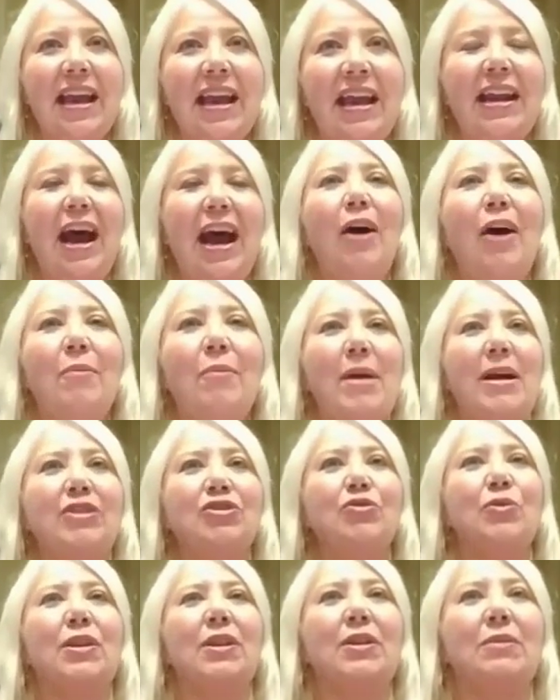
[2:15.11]
And how
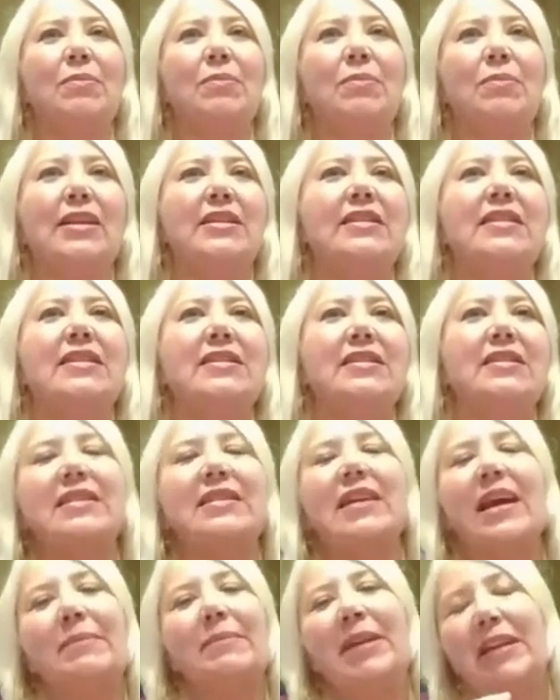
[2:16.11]
much will the
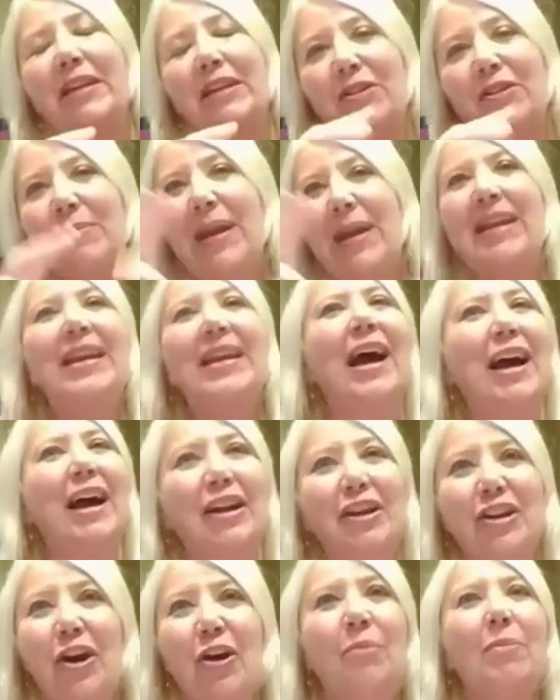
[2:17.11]
prices, I mean, you may
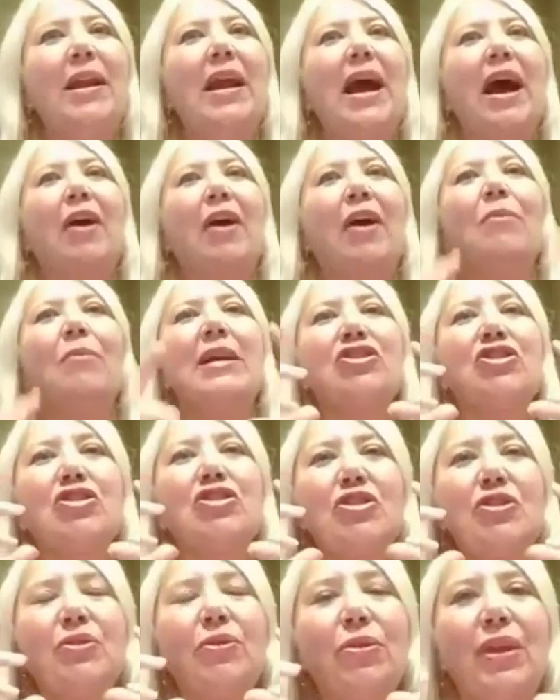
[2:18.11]
not know, but how
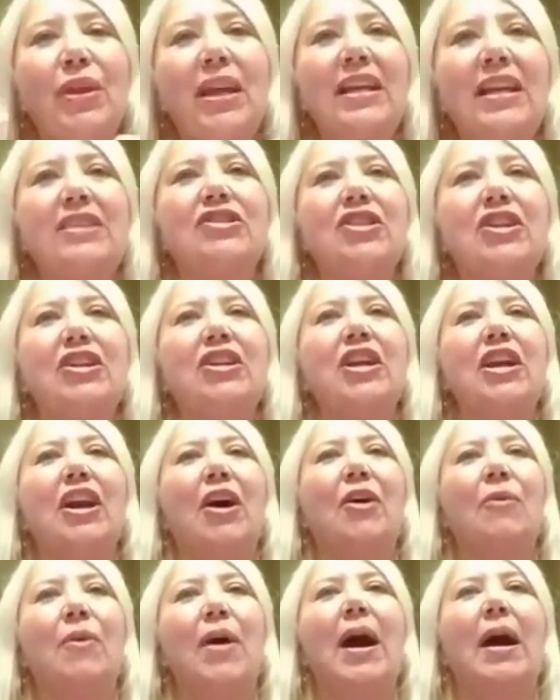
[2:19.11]
much do you think it's going to
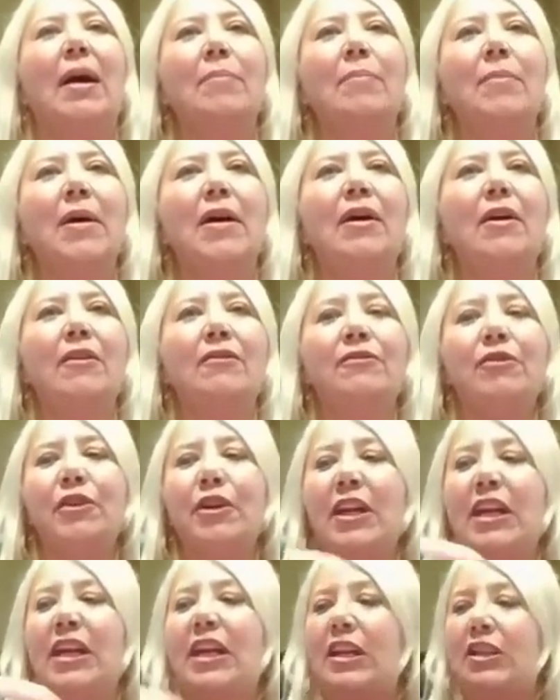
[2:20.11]
go up
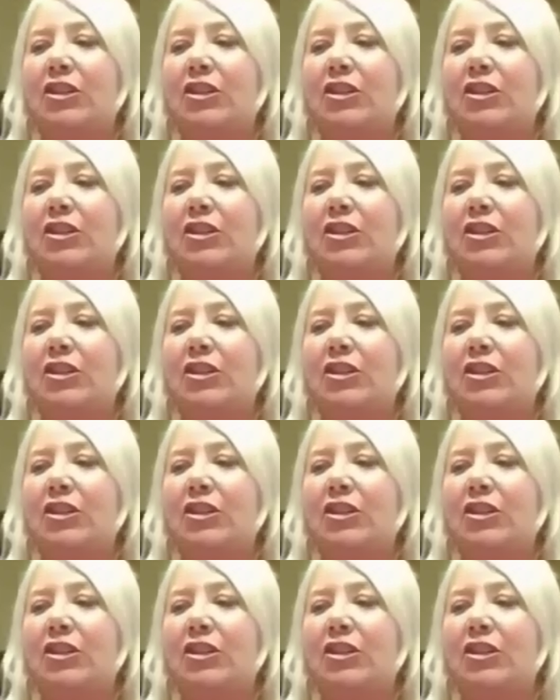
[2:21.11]
for